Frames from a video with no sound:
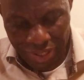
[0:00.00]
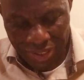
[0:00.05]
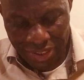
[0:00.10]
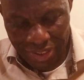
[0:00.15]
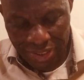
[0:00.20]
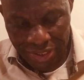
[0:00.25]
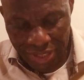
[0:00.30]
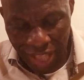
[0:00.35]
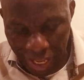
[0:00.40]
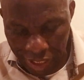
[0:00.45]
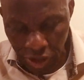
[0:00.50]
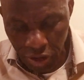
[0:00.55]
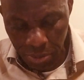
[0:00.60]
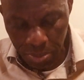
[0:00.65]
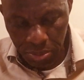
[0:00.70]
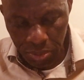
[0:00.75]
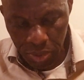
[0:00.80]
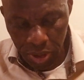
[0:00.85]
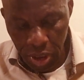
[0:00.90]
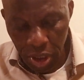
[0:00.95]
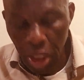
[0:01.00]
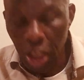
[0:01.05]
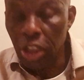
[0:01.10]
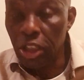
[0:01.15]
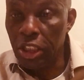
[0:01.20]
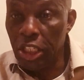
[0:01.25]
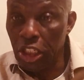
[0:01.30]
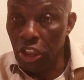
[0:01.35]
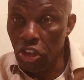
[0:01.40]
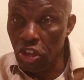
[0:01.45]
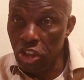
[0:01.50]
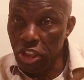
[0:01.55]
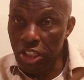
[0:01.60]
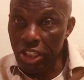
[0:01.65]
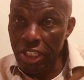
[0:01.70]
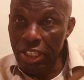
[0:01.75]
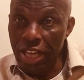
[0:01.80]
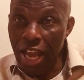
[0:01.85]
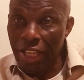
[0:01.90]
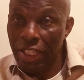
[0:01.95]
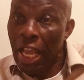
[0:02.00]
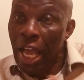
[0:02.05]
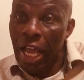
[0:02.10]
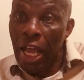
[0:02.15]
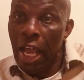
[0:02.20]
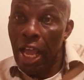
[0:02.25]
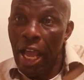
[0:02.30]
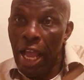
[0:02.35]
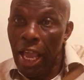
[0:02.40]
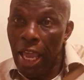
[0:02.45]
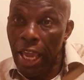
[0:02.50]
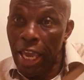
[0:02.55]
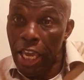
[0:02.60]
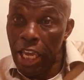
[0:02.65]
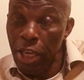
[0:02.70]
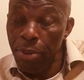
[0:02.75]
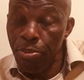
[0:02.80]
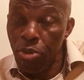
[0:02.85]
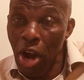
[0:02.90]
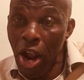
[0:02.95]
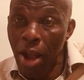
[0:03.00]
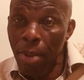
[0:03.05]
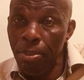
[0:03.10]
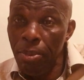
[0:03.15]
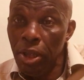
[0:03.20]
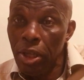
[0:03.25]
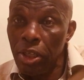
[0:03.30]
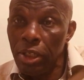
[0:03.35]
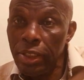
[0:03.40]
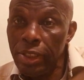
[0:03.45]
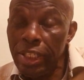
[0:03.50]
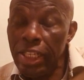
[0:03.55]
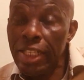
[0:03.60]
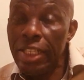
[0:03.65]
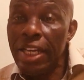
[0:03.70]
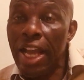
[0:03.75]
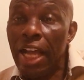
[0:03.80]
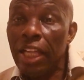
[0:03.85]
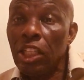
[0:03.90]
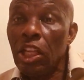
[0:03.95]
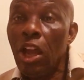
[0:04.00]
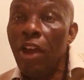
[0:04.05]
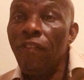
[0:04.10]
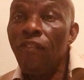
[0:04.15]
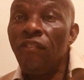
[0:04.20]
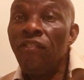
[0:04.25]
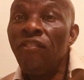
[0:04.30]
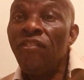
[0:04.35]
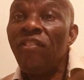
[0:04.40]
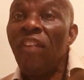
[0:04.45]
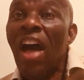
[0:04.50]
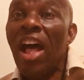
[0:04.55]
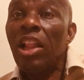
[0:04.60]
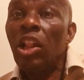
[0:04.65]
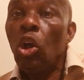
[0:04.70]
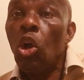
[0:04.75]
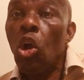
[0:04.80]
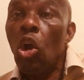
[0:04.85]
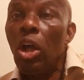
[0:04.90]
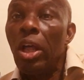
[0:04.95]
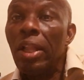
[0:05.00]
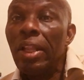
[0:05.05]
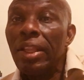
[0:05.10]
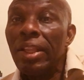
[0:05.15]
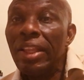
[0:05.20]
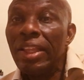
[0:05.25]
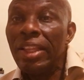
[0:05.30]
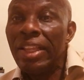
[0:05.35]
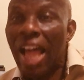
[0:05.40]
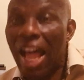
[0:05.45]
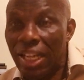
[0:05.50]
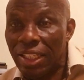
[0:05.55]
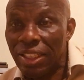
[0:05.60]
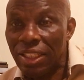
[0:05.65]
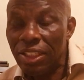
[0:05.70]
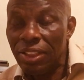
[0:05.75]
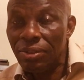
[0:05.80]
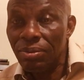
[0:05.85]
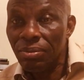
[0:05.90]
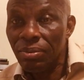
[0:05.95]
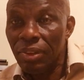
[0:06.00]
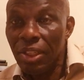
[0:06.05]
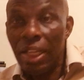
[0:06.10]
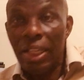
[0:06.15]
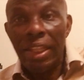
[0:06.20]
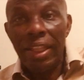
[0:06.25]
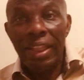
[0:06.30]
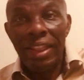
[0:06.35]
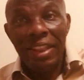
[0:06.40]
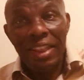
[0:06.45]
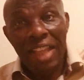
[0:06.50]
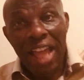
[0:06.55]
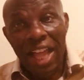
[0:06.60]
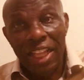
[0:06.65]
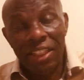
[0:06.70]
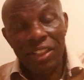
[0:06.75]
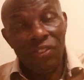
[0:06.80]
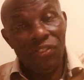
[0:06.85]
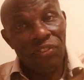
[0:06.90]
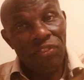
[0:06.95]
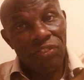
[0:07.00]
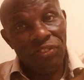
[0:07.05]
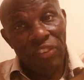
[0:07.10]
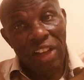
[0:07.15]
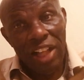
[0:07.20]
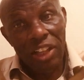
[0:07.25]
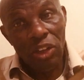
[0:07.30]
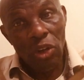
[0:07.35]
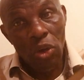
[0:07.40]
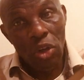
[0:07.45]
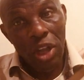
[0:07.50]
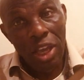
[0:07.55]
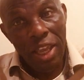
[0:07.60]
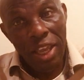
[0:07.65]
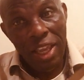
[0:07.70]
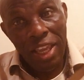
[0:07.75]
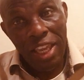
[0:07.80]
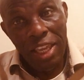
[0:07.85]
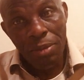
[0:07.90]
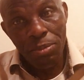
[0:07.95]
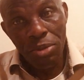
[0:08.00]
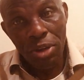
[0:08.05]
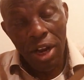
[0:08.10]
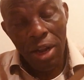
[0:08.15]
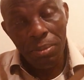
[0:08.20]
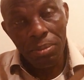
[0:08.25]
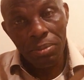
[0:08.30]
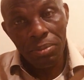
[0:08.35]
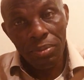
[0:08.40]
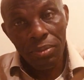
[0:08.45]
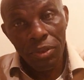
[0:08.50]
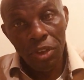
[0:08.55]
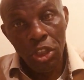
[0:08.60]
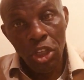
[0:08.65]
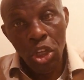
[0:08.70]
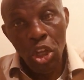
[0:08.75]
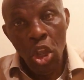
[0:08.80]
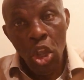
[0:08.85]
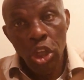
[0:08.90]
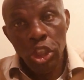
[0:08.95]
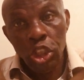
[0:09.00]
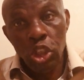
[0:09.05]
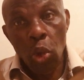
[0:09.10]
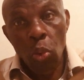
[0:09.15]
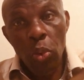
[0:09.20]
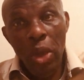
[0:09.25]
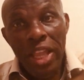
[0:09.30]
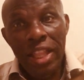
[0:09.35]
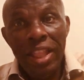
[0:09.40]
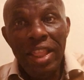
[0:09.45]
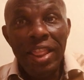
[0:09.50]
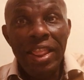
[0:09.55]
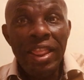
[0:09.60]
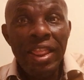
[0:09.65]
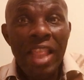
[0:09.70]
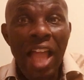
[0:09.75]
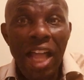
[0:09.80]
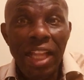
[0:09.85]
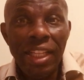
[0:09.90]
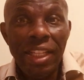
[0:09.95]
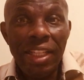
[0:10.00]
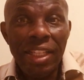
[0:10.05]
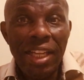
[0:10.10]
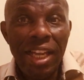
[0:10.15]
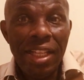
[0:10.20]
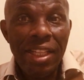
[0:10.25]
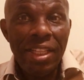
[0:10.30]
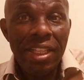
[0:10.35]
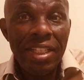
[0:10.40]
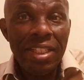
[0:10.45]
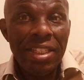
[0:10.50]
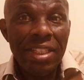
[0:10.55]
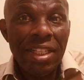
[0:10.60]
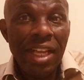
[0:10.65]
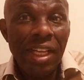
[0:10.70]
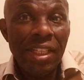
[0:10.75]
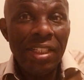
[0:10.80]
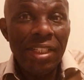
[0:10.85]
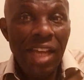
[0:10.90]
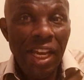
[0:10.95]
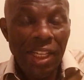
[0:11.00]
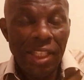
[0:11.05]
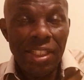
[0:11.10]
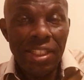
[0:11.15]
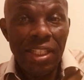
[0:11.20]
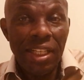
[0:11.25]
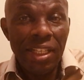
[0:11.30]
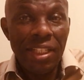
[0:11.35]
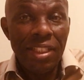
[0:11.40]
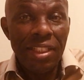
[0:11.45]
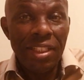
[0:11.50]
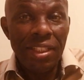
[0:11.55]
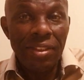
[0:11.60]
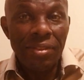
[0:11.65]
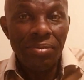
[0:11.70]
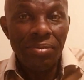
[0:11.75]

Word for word: Sodom. Did you see that? Abram did not follow Lot. Lot follow Abram. So when Lot get disconnected